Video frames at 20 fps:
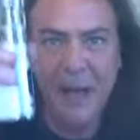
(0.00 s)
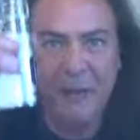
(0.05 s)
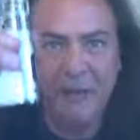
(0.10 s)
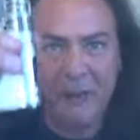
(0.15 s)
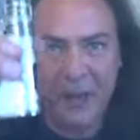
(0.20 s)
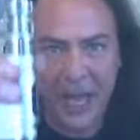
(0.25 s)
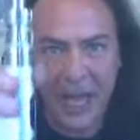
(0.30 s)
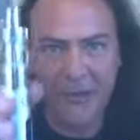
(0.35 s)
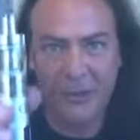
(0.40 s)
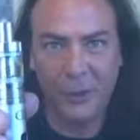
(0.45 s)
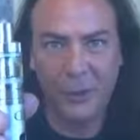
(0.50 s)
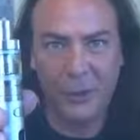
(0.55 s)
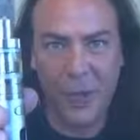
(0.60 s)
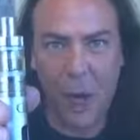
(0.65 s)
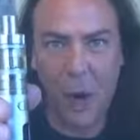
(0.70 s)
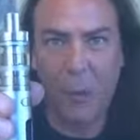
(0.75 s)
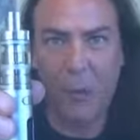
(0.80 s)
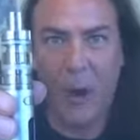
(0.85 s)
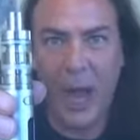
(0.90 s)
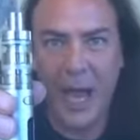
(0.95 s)
Flavor's
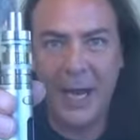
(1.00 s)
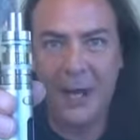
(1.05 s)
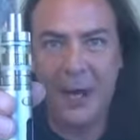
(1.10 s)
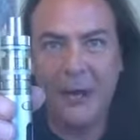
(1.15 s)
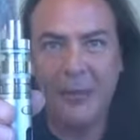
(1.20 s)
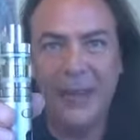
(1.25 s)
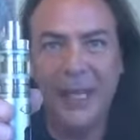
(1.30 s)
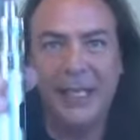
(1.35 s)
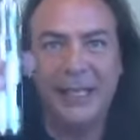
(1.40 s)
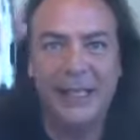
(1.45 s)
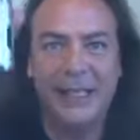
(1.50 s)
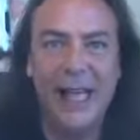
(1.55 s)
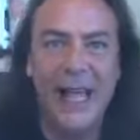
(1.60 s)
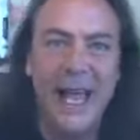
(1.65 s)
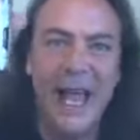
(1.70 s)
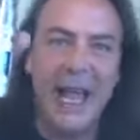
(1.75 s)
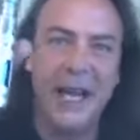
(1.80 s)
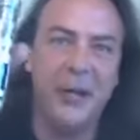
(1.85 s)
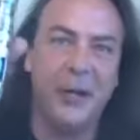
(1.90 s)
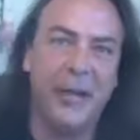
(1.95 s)
all right on this,
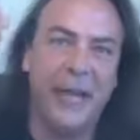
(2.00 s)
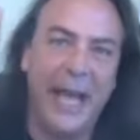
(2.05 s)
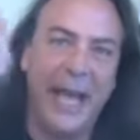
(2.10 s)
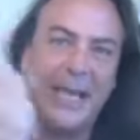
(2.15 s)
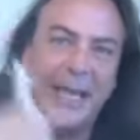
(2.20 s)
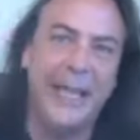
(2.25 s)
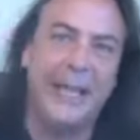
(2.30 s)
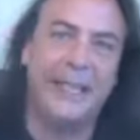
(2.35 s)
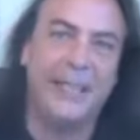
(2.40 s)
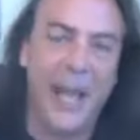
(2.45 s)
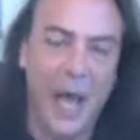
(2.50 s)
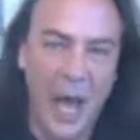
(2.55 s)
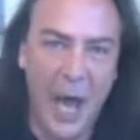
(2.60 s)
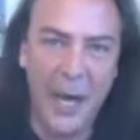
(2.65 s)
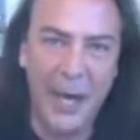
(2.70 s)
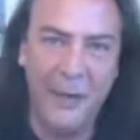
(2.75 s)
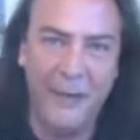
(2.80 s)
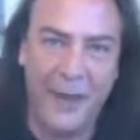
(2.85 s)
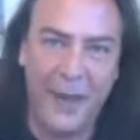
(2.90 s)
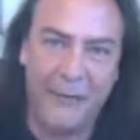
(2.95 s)
and you're getting a
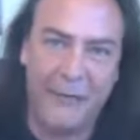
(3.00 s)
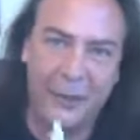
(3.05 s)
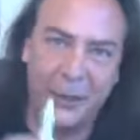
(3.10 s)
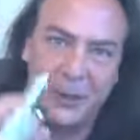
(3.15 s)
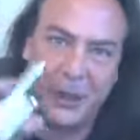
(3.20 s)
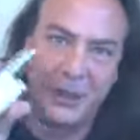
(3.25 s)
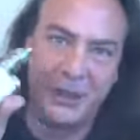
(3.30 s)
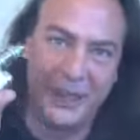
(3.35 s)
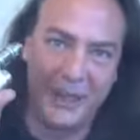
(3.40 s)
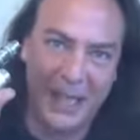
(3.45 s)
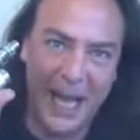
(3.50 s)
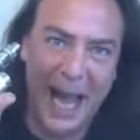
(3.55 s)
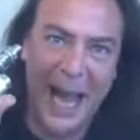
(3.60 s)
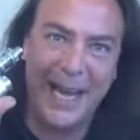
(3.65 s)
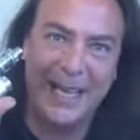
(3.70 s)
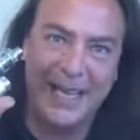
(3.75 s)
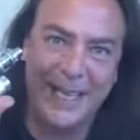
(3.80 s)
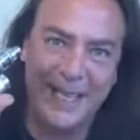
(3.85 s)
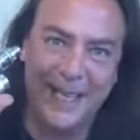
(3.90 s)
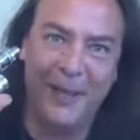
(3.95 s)
ton of it for such a
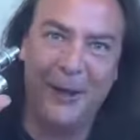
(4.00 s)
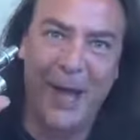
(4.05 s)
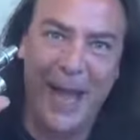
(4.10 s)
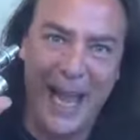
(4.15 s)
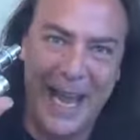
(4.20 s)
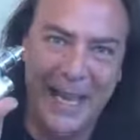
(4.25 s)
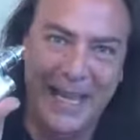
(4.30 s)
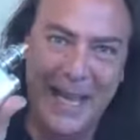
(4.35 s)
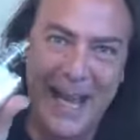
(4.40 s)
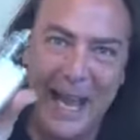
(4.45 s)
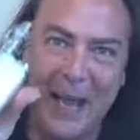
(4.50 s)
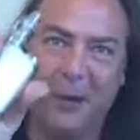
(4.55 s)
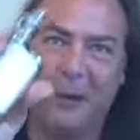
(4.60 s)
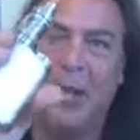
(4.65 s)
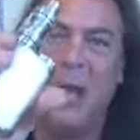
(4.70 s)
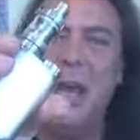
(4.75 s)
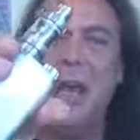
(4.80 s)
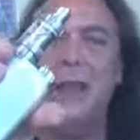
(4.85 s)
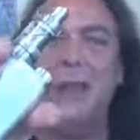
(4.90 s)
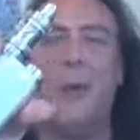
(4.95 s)
tiny little
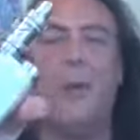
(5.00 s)
handheld.